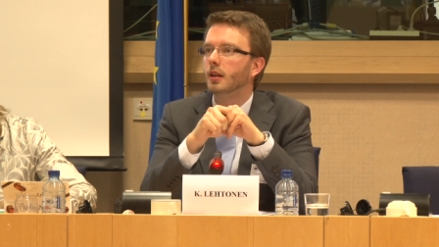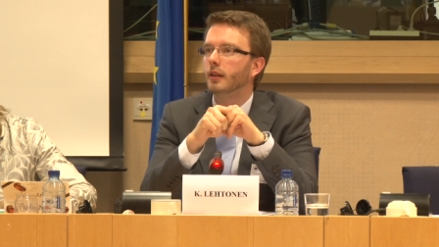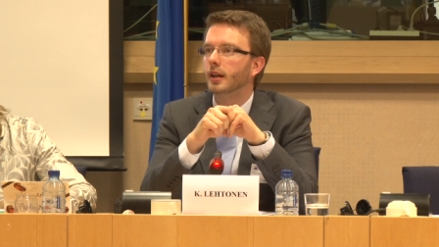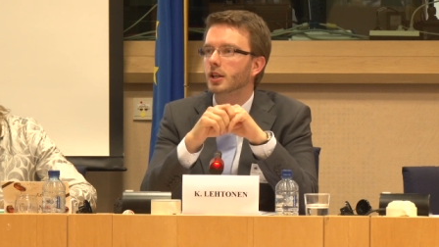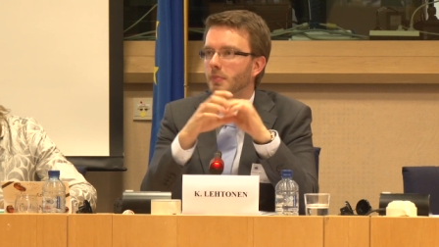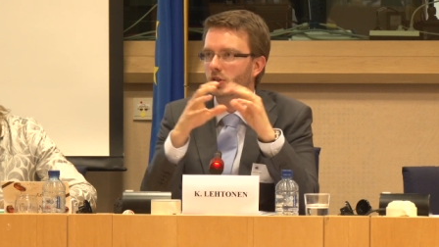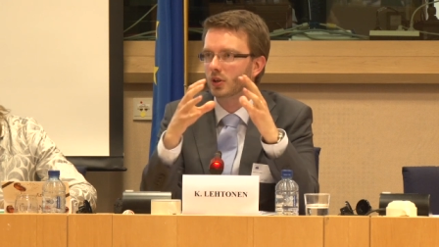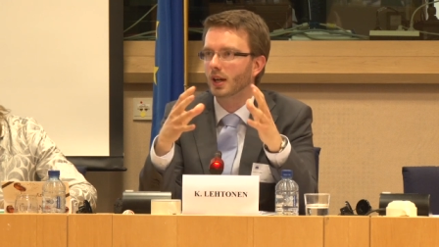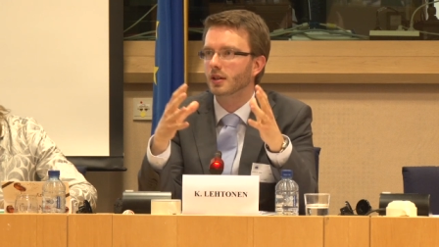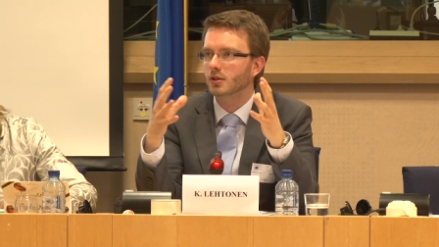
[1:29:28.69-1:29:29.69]
They are
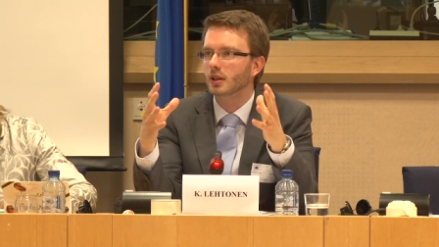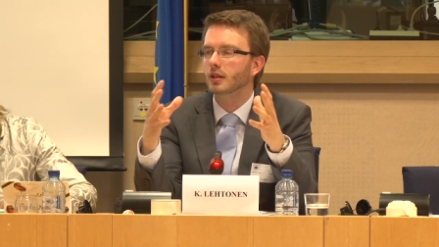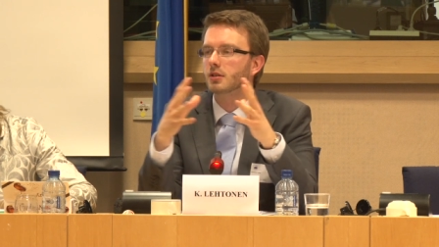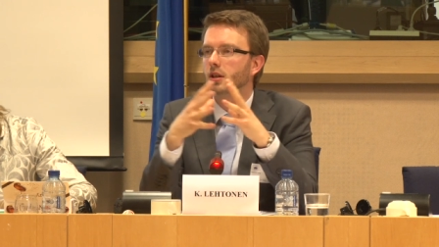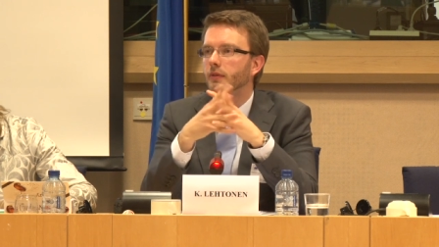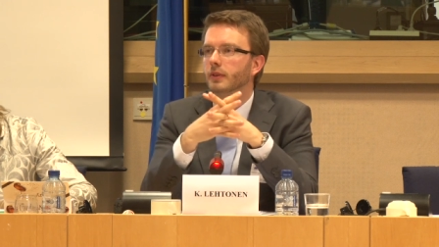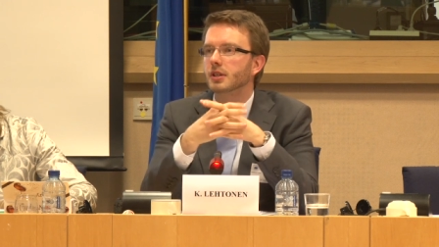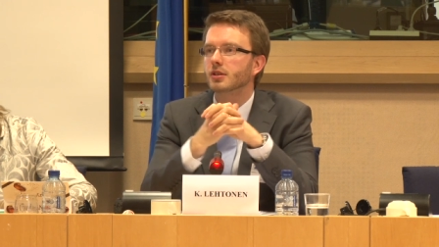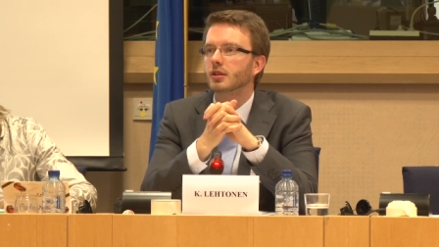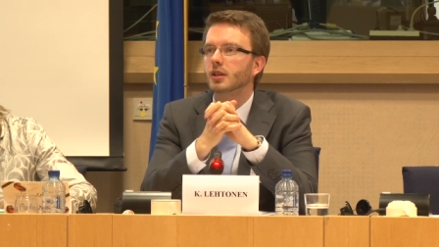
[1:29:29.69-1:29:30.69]
specialized in this kind of
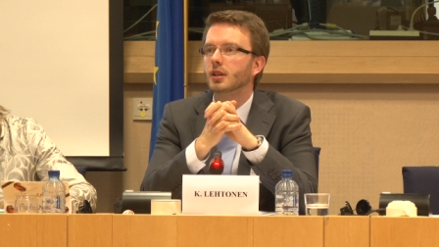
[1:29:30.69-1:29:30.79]
risk